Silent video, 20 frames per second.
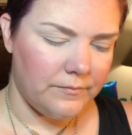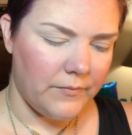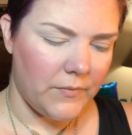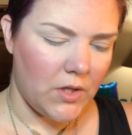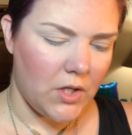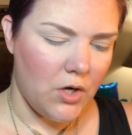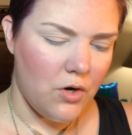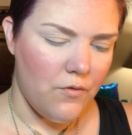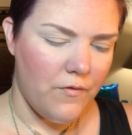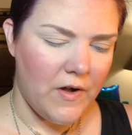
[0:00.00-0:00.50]

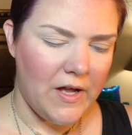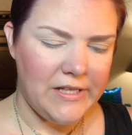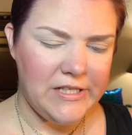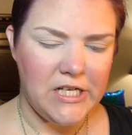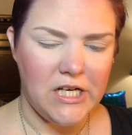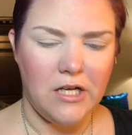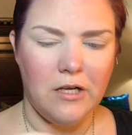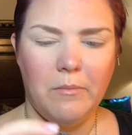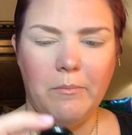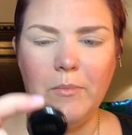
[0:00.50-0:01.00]

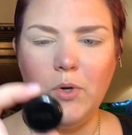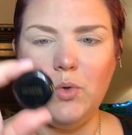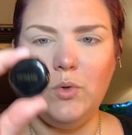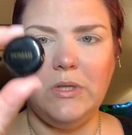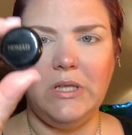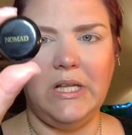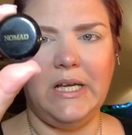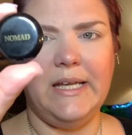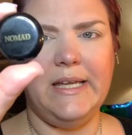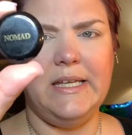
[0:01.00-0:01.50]
Pofanyang
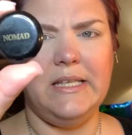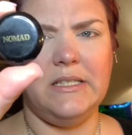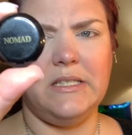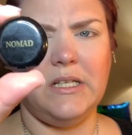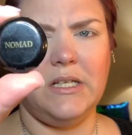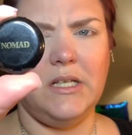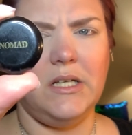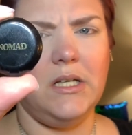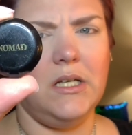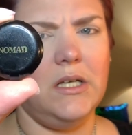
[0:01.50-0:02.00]
Moonlight.
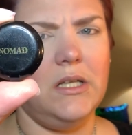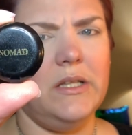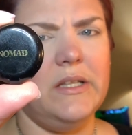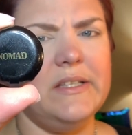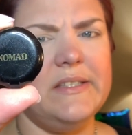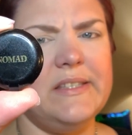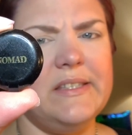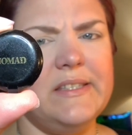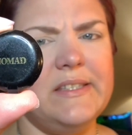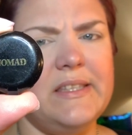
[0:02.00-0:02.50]

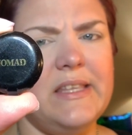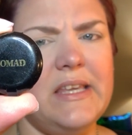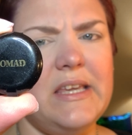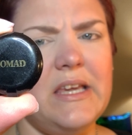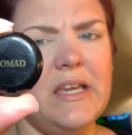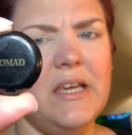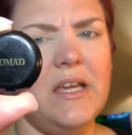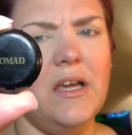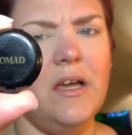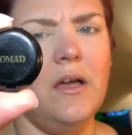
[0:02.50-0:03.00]
This is
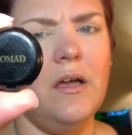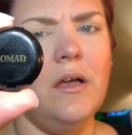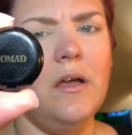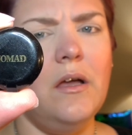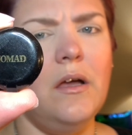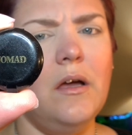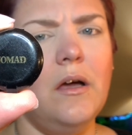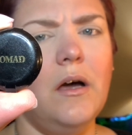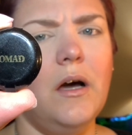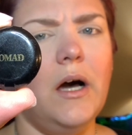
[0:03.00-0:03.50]
the
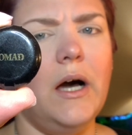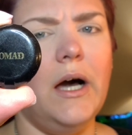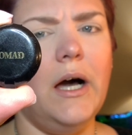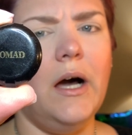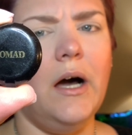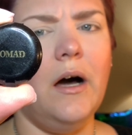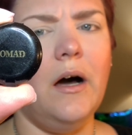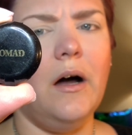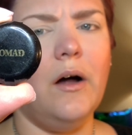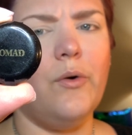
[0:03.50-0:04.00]

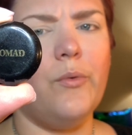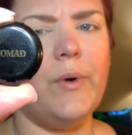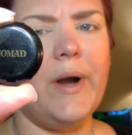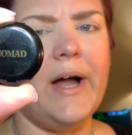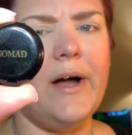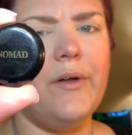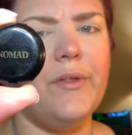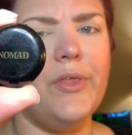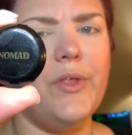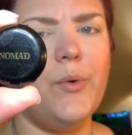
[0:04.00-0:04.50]

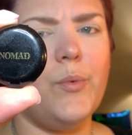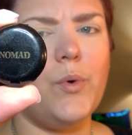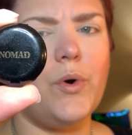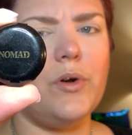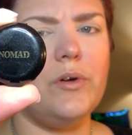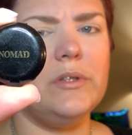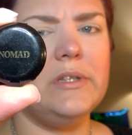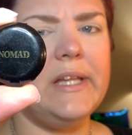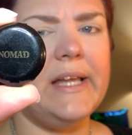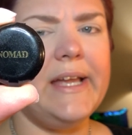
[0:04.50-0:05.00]
Around the
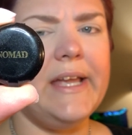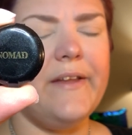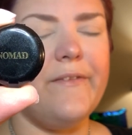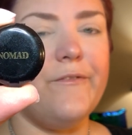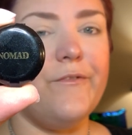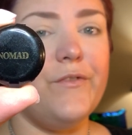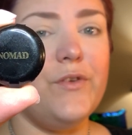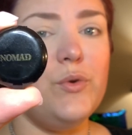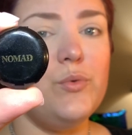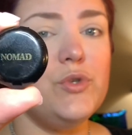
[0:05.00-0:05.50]
World Light
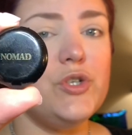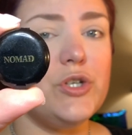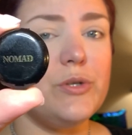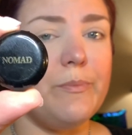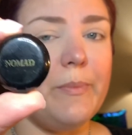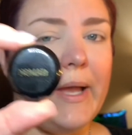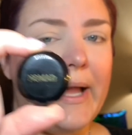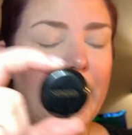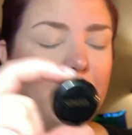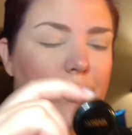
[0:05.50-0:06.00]
Infusion
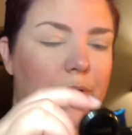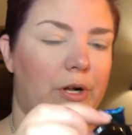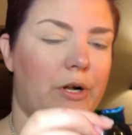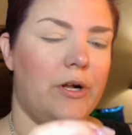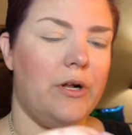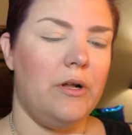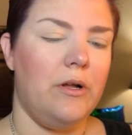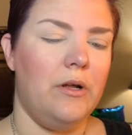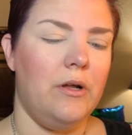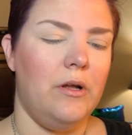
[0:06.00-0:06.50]
Powder,
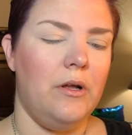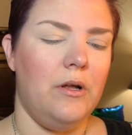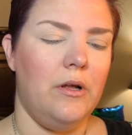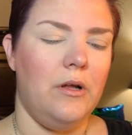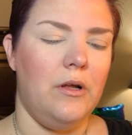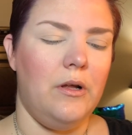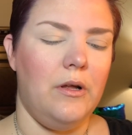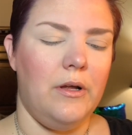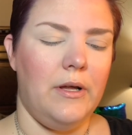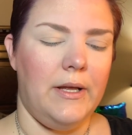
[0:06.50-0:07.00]

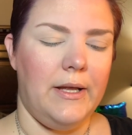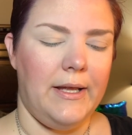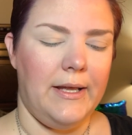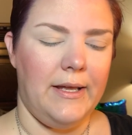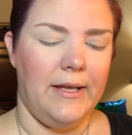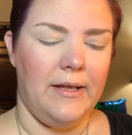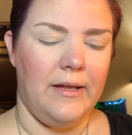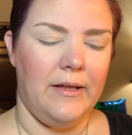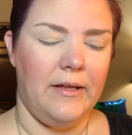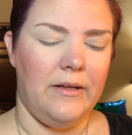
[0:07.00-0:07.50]

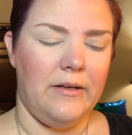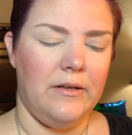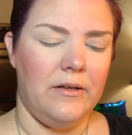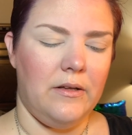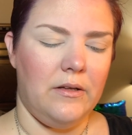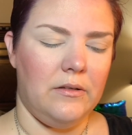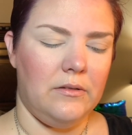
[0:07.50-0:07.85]
and